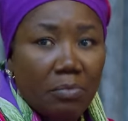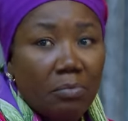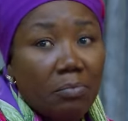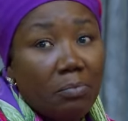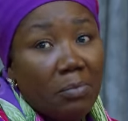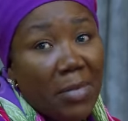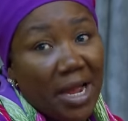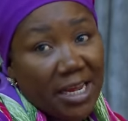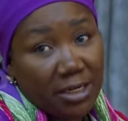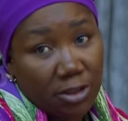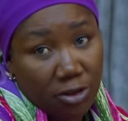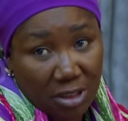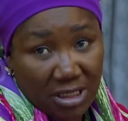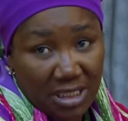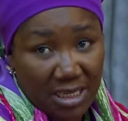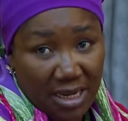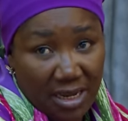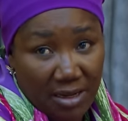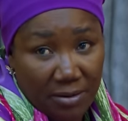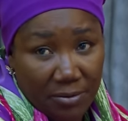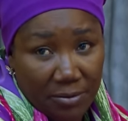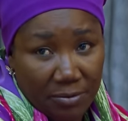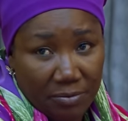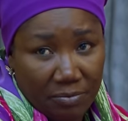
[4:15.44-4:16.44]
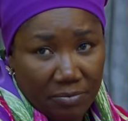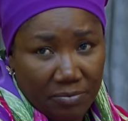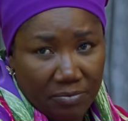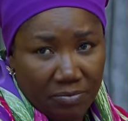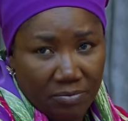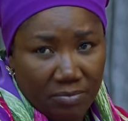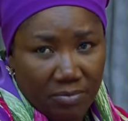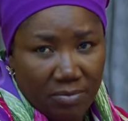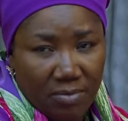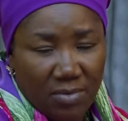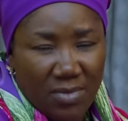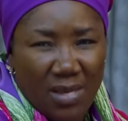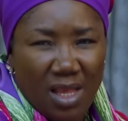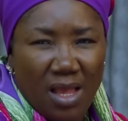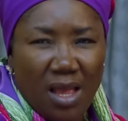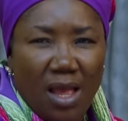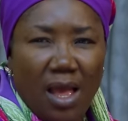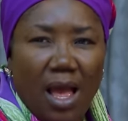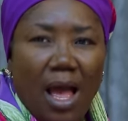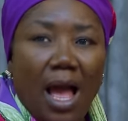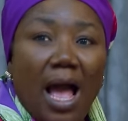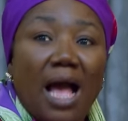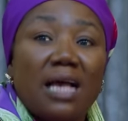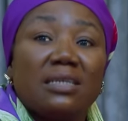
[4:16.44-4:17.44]
My daughter,
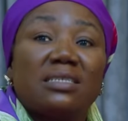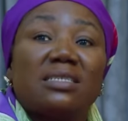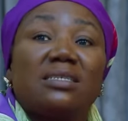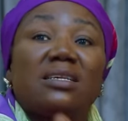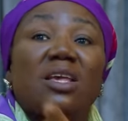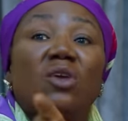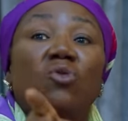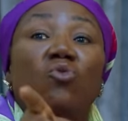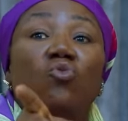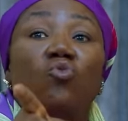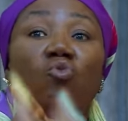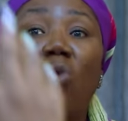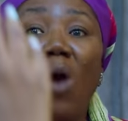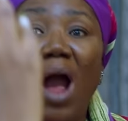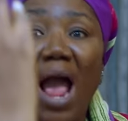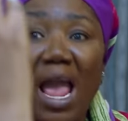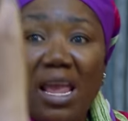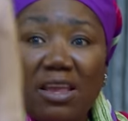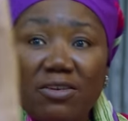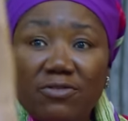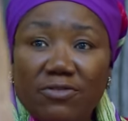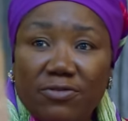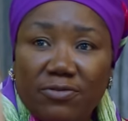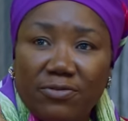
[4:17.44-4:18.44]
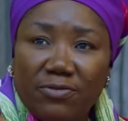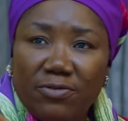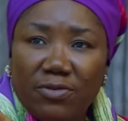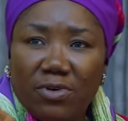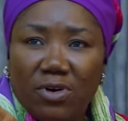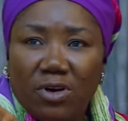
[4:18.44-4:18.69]
as a wife,